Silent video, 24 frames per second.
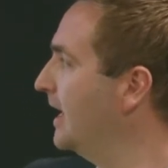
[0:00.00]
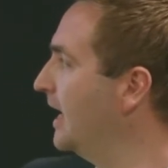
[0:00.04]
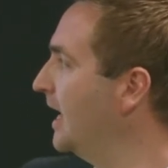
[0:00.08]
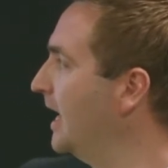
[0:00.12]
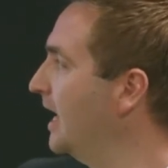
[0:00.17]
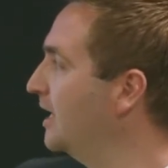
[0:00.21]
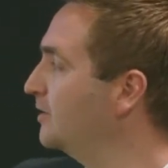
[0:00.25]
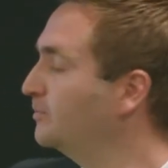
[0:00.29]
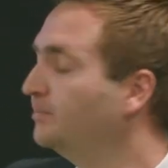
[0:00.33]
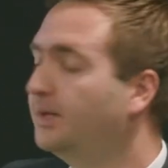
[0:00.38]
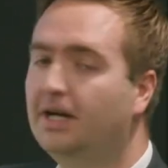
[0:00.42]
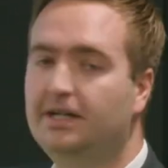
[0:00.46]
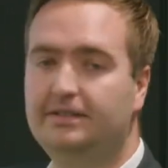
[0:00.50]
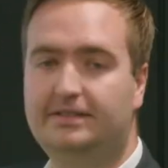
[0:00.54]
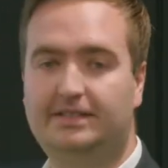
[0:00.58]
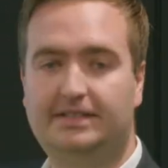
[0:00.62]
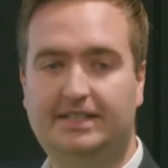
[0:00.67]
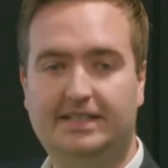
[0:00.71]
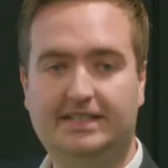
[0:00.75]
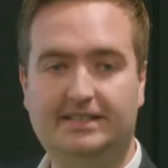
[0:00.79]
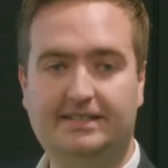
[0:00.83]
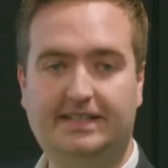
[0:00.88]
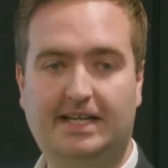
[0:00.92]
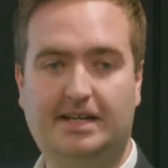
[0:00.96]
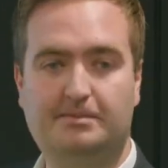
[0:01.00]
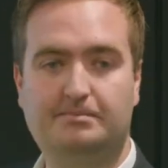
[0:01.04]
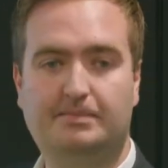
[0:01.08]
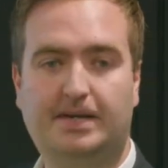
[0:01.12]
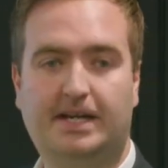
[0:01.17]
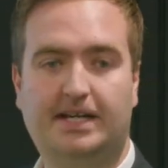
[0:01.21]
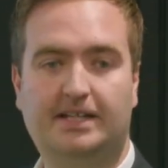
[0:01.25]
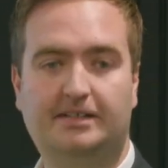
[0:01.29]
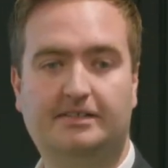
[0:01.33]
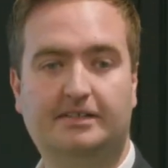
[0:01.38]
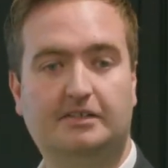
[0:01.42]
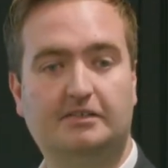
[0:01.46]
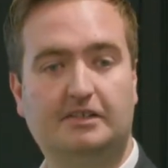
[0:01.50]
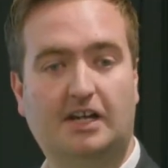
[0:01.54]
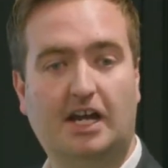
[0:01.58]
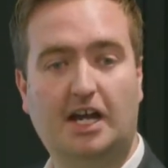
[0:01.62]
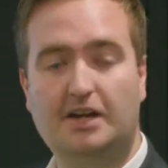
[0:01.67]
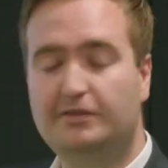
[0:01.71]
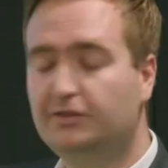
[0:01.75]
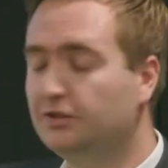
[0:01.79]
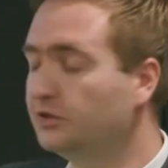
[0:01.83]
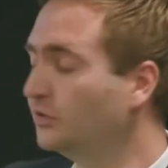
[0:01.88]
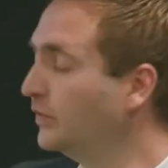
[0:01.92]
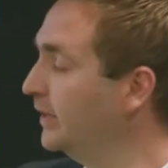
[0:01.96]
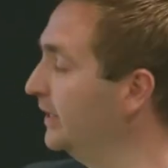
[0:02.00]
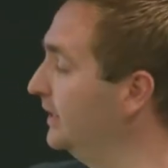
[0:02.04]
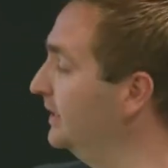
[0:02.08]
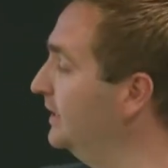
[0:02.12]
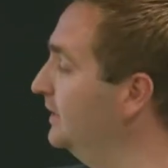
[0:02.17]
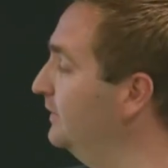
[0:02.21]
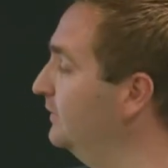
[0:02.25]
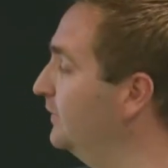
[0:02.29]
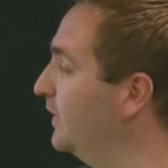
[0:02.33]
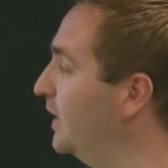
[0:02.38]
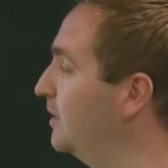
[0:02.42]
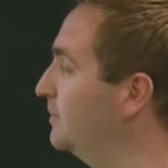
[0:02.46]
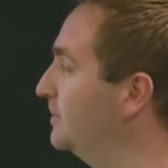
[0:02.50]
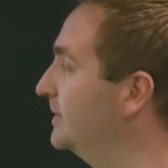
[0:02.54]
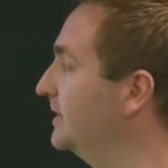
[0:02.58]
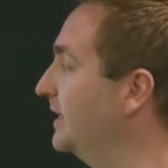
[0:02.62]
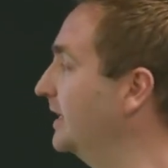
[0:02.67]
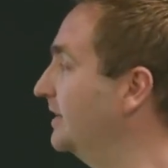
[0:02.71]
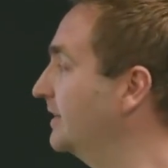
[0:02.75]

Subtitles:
As part of these campaigns, over 25%